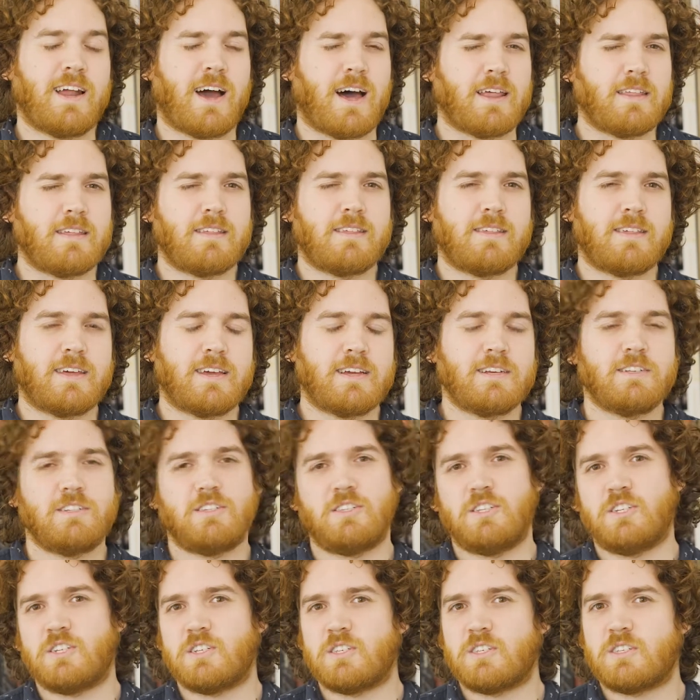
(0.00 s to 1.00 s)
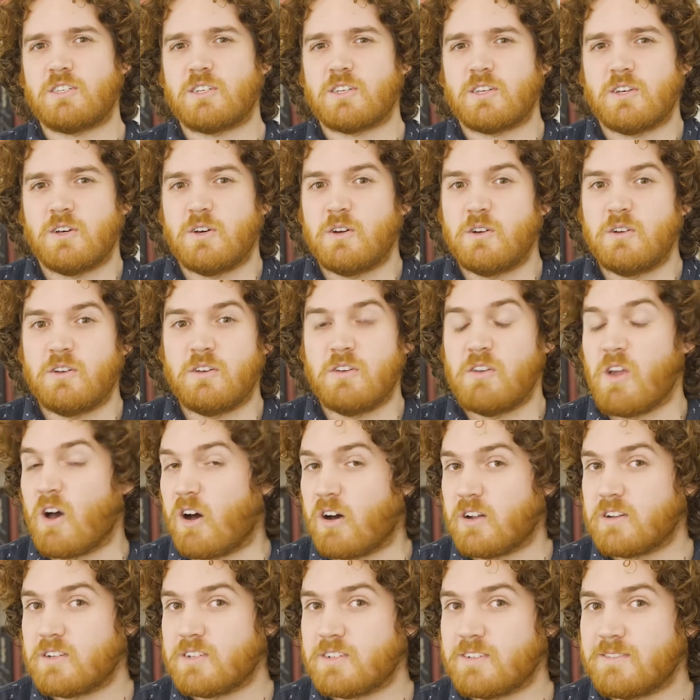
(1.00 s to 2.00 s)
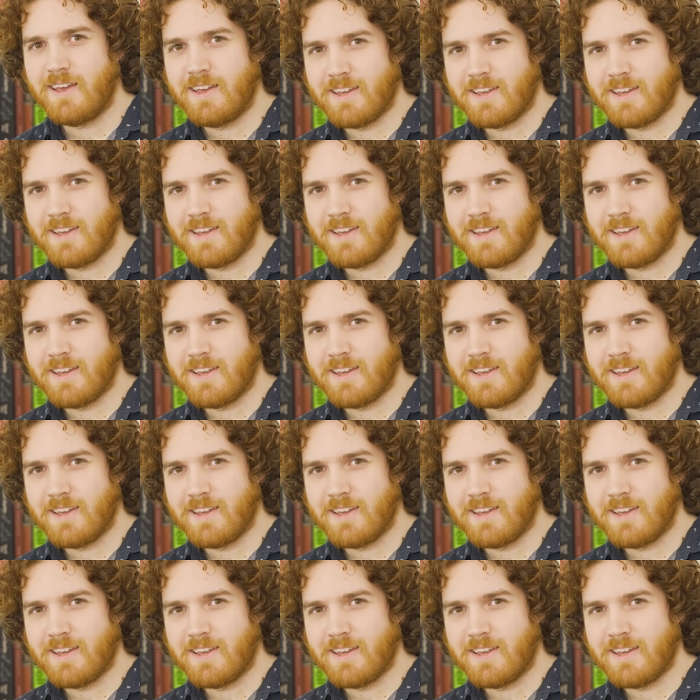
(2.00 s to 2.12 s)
other things just could not.